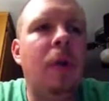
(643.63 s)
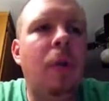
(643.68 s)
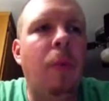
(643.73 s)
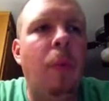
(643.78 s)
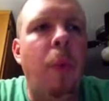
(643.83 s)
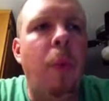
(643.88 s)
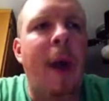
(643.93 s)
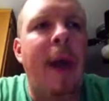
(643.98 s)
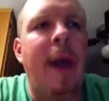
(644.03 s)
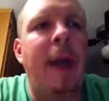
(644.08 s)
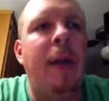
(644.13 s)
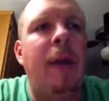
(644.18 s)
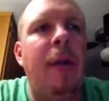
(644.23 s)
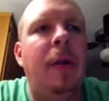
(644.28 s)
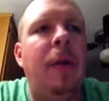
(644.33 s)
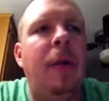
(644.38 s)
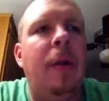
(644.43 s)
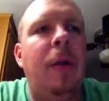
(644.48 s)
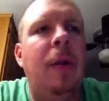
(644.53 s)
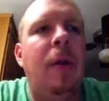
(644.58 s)

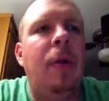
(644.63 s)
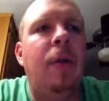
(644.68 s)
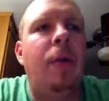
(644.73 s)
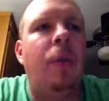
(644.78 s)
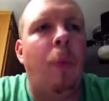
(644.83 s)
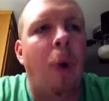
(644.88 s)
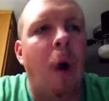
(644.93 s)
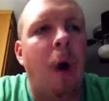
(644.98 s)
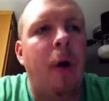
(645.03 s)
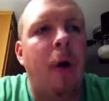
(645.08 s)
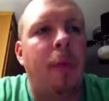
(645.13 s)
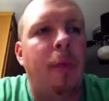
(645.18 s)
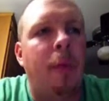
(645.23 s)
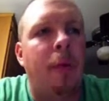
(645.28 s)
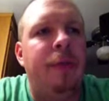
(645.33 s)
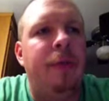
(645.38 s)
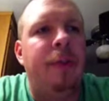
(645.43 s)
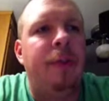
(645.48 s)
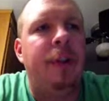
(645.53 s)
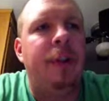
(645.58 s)
When water
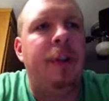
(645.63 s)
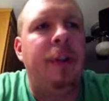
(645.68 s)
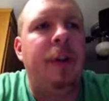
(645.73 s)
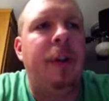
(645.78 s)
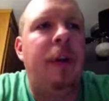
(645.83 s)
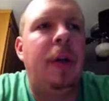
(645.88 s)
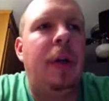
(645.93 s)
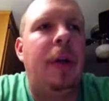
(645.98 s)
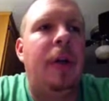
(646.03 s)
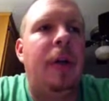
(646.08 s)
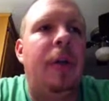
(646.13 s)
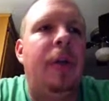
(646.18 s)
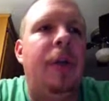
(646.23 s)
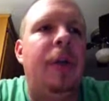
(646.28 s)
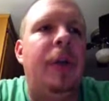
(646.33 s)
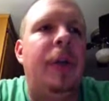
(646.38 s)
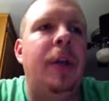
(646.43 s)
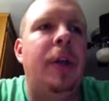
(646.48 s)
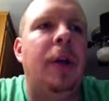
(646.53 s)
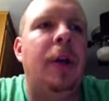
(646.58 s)
moves in,
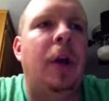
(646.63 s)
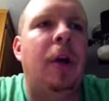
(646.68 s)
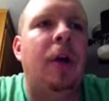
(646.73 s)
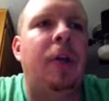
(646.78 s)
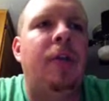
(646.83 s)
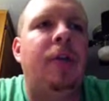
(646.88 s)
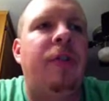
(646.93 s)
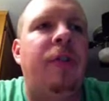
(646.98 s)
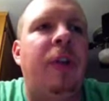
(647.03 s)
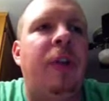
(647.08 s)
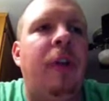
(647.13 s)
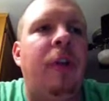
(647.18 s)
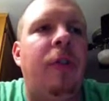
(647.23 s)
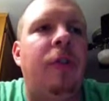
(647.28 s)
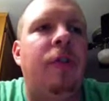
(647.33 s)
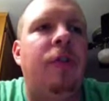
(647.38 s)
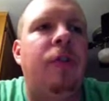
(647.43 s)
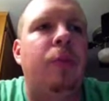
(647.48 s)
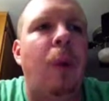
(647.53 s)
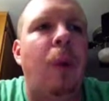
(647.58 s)
the guard cell
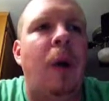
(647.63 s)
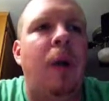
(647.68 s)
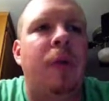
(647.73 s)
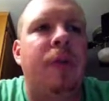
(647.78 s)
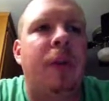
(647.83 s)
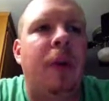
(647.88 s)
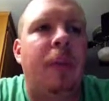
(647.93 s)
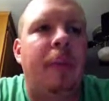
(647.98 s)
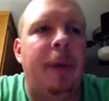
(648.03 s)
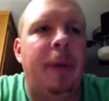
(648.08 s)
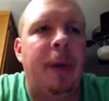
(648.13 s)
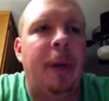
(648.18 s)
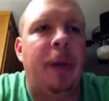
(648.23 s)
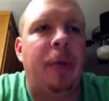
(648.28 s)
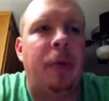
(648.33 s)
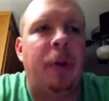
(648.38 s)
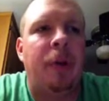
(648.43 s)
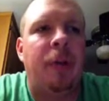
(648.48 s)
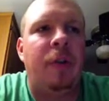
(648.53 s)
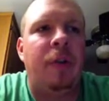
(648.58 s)
swells up. It
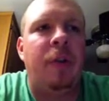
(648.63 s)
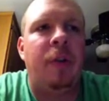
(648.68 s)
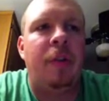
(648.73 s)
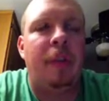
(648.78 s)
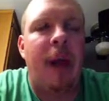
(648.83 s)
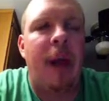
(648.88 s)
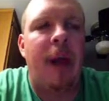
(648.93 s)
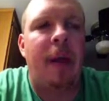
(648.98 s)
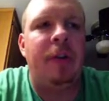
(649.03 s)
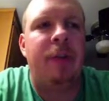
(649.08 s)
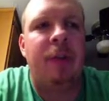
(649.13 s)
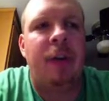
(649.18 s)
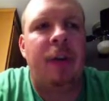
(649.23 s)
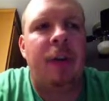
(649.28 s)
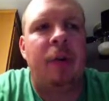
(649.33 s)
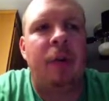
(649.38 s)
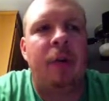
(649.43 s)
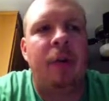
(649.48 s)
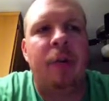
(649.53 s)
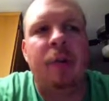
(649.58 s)
increases in mass, it
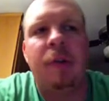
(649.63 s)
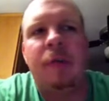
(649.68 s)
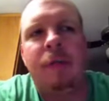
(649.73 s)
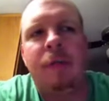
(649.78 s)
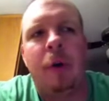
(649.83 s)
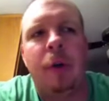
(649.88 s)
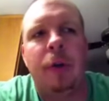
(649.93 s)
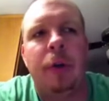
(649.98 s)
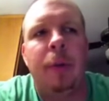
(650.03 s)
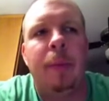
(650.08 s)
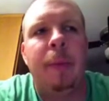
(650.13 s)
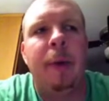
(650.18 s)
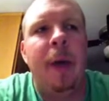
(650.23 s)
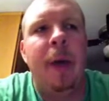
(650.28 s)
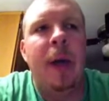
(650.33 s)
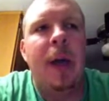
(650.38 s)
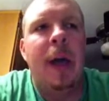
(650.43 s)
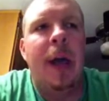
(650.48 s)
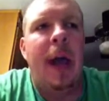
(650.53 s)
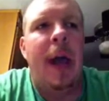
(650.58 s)
increases in volume,
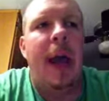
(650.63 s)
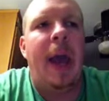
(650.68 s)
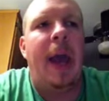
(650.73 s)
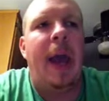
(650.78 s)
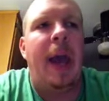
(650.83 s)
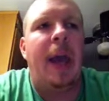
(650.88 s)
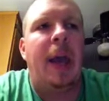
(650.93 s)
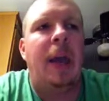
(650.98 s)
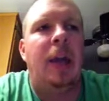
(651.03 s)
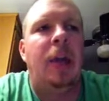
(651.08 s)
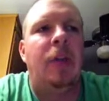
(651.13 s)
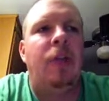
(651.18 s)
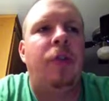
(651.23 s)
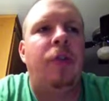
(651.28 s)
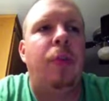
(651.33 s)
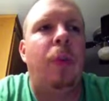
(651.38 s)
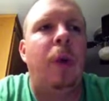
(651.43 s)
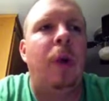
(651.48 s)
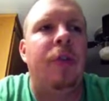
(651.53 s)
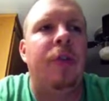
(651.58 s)
and it
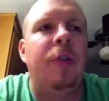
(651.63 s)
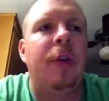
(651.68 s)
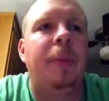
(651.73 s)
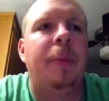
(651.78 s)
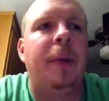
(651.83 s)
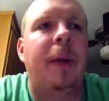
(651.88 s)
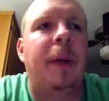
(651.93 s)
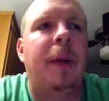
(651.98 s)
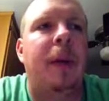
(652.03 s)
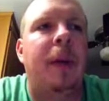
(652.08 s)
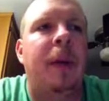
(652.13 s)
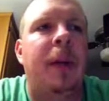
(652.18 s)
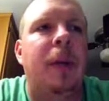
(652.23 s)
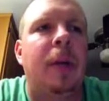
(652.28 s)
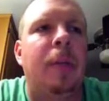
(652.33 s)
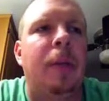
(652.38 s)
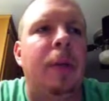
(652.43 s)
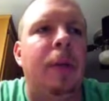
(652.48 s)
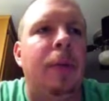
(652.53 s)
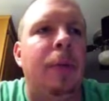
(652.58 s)
swells up kind of like a
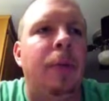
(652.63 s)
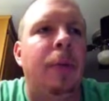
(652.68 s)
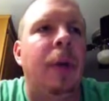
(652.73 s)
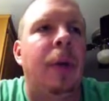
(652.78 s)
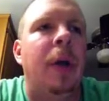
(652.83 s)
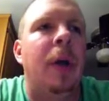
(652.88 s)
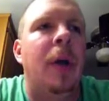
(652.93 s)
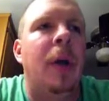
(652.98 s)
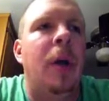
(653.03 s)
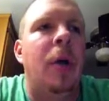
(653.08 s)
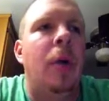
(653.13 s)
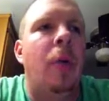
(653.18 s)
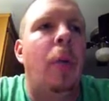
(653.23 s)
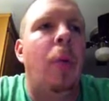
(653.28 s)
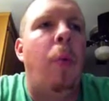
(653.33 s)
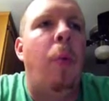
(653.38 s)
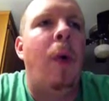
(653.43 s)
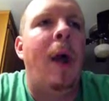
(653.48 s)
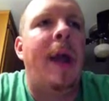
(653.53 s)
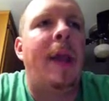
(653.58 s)
balloon.
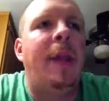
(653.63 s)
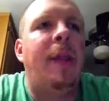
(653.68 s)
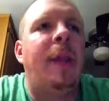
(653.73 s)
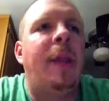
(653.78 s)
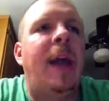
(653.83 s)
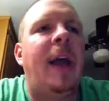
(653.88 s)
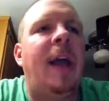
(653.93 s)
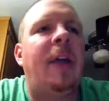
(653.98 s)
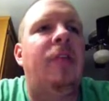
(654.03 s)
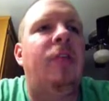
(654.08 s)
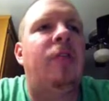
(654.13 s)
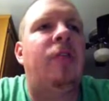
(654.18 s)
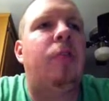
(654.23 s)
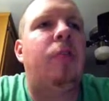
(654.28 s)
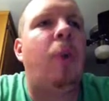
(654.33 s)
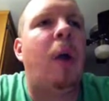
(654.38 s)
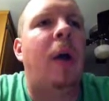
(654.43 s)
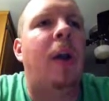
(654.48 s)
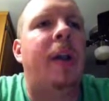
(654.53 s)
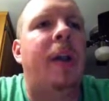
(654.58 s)
When that
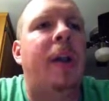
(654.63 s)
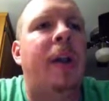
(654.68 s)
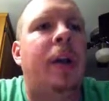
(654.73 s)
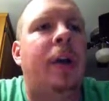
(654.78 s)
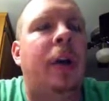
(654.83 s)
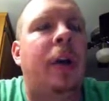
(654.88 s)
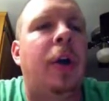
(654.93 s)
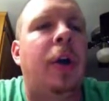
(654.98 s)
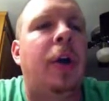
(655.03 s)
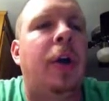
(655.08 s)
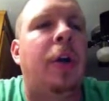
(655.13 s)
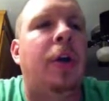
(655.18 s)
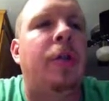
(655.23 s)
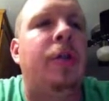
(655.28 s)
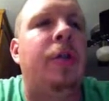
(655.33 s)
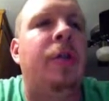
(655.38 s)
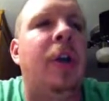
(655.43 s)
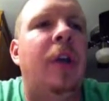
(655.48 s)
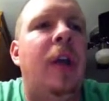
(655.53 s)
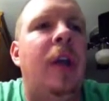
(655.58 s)
swelling
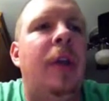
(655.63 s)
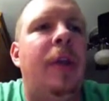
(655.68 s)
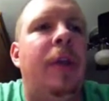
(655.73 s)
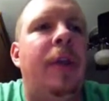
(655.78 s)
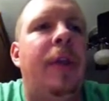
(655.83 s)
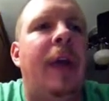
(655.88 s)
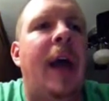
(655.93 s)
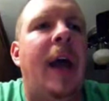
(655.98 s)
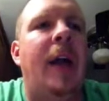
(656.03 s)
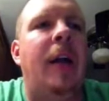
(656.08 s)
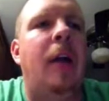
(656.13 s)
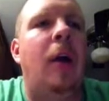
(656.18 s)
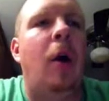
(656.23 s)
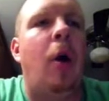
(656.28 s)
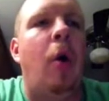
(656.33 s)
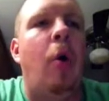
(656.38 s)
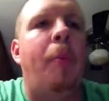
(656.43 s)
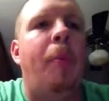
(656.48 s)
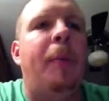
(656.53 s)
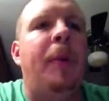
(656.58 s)
occurs, that
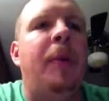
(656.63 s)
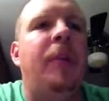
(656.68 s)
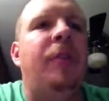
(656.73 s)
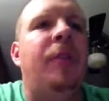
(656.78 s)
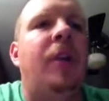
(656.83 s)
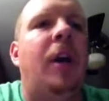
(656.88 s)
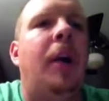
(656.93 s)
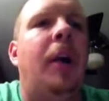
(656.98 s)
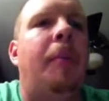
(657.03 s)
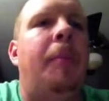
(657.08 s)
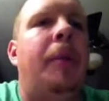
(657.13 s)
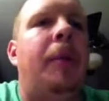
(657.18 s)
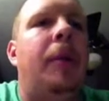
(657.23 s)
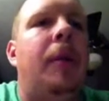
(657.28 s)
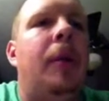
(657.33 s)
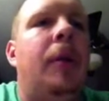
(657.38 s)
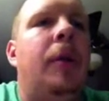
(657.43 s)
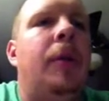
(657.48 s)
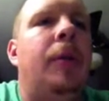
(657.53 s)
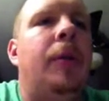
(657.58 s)
opens up
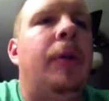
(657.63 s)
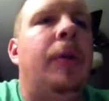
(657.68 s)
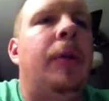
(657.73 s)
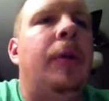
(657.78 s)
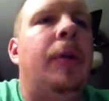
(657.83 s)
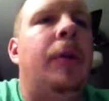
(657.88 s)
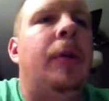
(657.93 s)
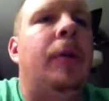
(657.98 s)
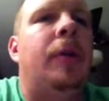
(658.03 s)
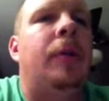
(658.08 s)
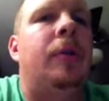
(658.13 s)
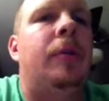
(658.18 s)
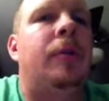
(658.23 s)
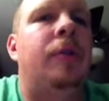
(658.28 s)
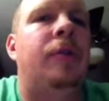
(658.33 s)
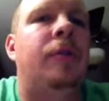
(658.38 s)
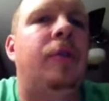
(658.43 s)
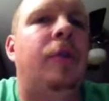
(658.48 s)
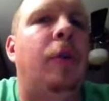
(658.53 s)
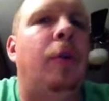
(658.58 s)
the
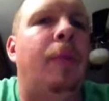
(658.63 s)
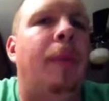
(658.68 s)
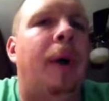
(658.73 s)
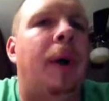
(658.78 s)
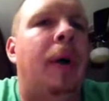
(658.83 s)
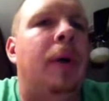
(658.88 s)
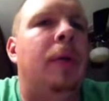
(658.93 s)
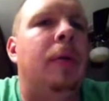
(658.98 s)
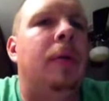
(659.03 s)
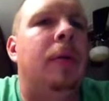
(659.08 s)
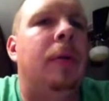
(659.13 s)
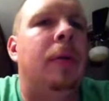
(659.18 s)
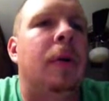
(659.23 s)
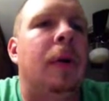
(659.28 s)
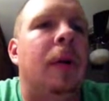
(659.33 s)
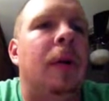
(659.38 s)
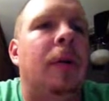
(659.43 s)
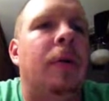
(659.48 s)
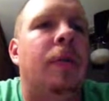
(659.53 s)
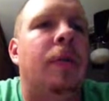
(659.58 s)
stoma,
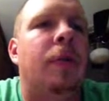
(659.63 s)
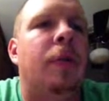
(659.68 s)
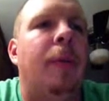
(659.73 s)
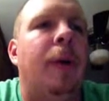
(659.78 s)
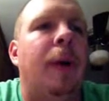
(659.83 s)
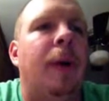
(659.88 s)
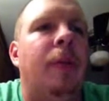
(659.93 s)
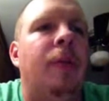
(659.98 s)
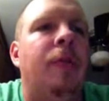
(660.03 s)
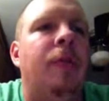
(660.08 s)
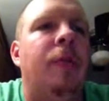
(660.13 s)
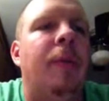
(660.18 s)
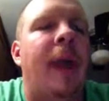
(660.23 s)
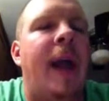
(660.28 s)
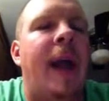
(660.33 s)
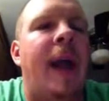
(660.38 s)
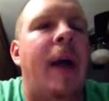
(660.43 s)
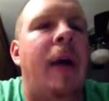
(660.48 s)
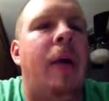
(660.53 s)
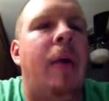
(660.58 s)
okay, the stomata. So
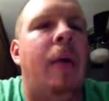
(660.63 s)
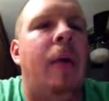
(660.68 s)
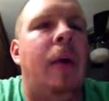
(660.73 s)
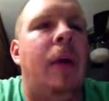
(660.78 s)
now